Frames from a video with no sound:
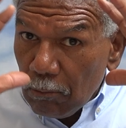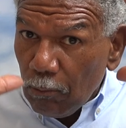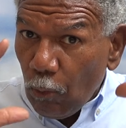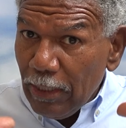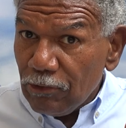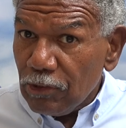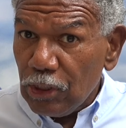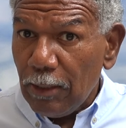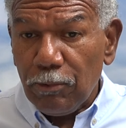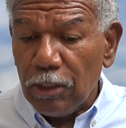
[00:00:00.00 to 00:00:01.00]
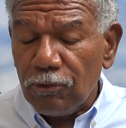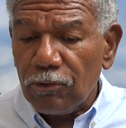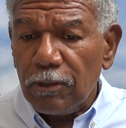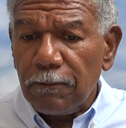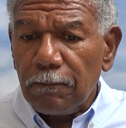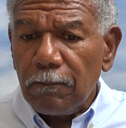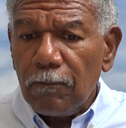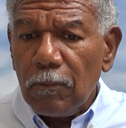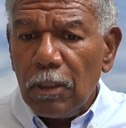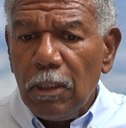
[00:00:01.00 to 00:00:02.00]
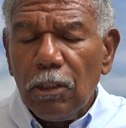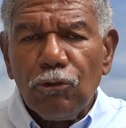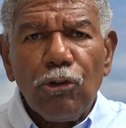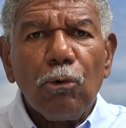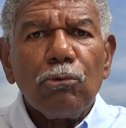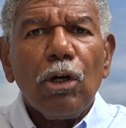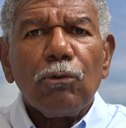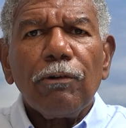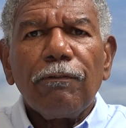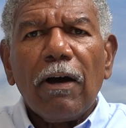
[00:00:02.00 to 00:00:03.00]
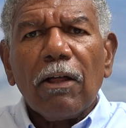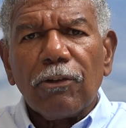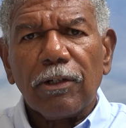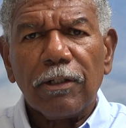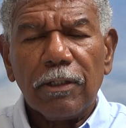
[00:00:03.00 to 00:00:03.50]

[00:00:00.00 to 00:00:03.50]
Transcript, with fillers: ways to shape this, don't know the Father.